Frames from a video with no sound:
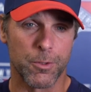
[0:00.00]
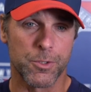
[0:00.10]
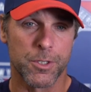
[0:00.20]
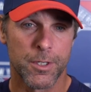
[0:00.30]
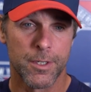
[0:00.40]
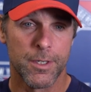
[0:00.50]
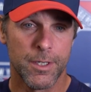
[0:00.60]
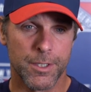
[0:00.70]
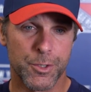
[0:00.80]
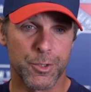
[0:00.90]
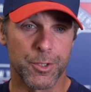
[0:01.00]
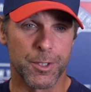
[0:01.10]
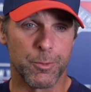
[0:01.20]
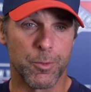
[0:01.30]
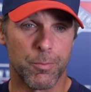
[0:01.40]
coach. He
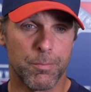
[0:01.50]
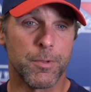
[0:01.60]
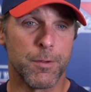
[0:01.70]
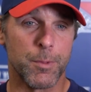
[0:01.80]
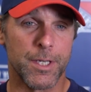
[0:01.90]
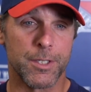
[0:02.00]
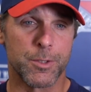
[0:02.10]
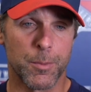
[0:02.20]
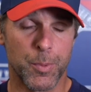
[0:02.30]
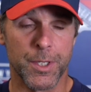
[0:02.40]
certainly will give me his